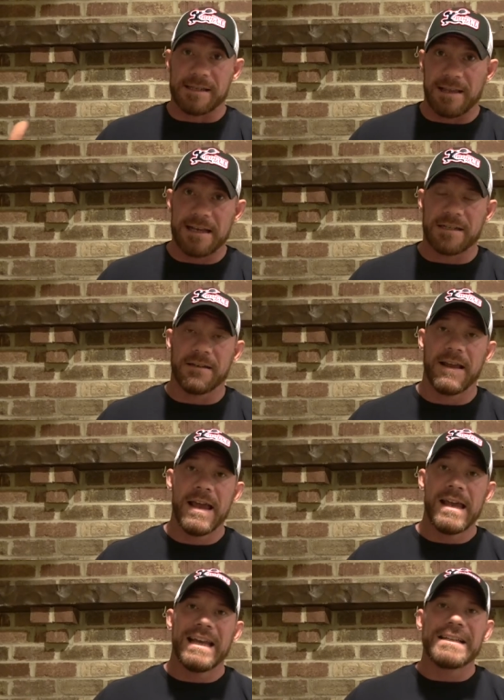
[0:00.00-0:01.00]
selection
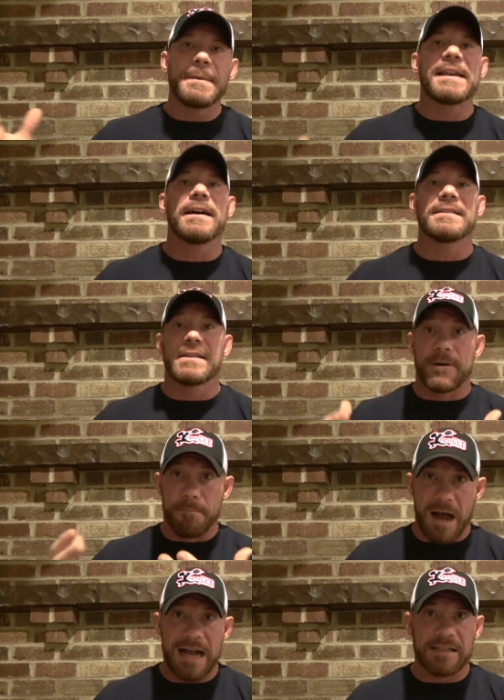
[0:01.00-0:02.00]
is because their
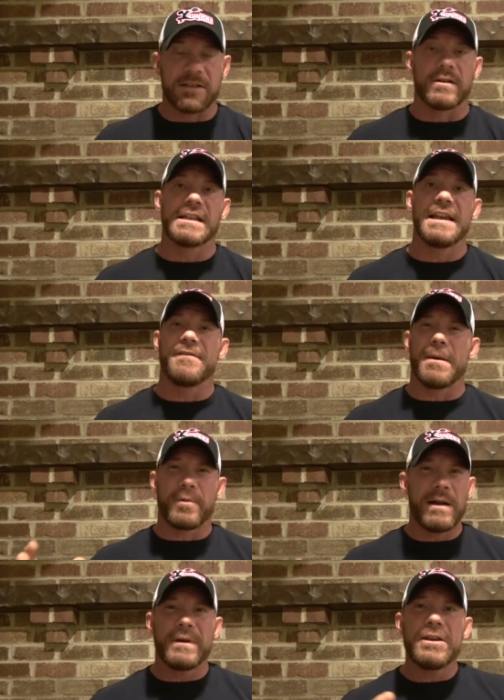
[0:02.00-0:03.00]
mind starts to give
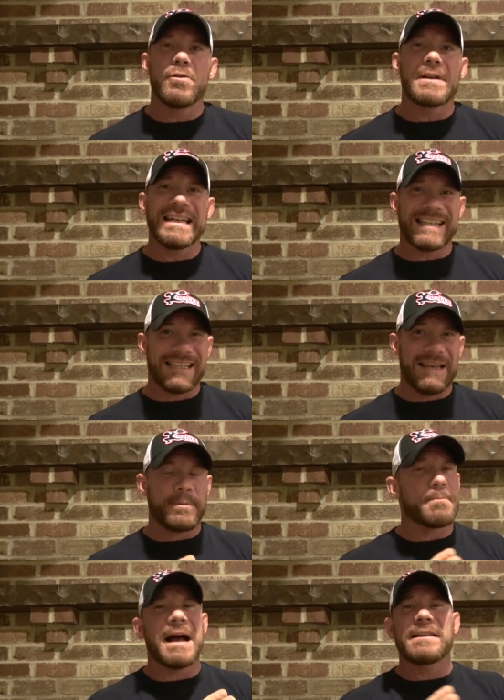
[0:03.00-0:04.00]
up, right? When you don't get
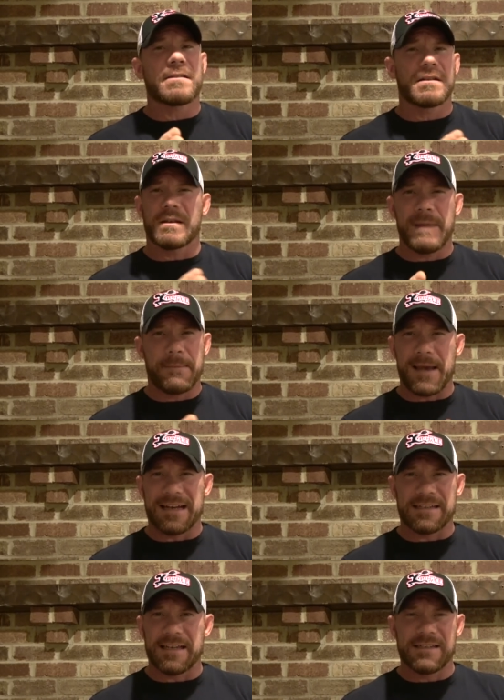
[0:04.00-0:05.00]
sleep, your mind starts to make
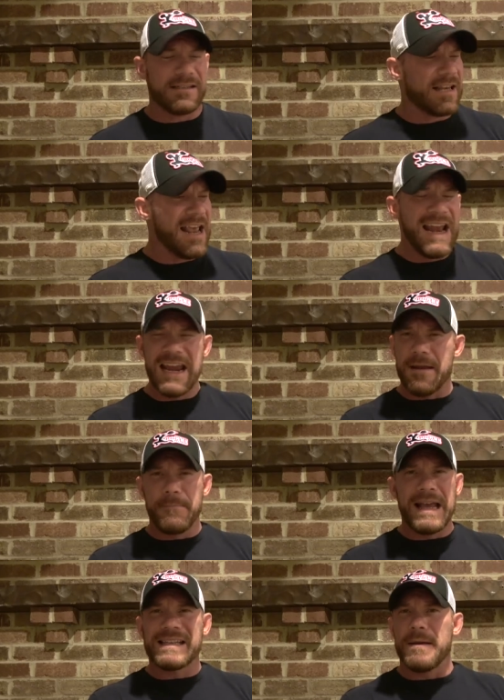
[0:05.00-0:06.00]
bad decisions. It
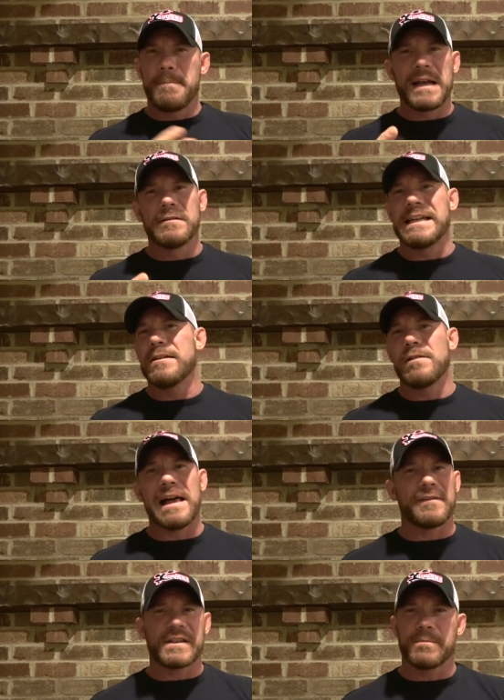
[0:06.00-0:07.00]
makes a bigger deal
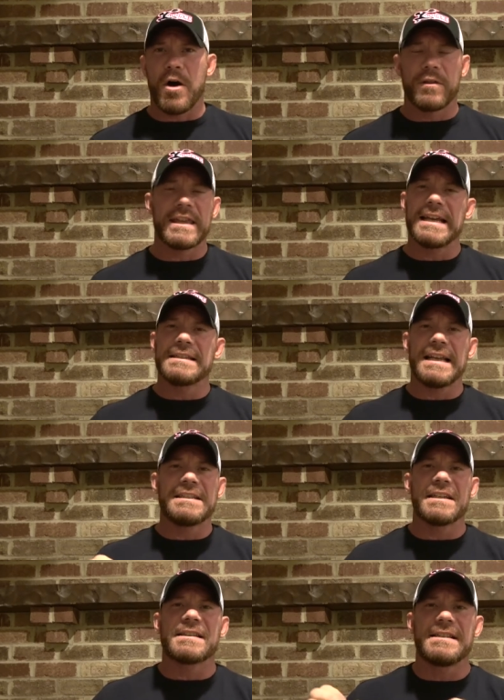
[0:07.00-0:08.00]
out of small things.
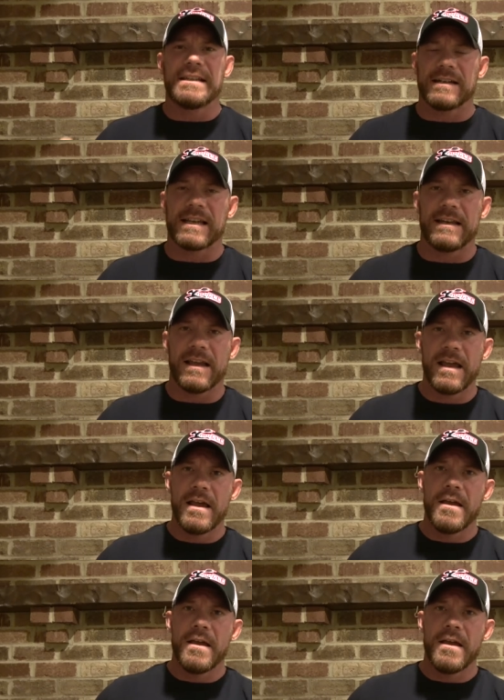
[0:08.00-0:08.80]
It just doesn't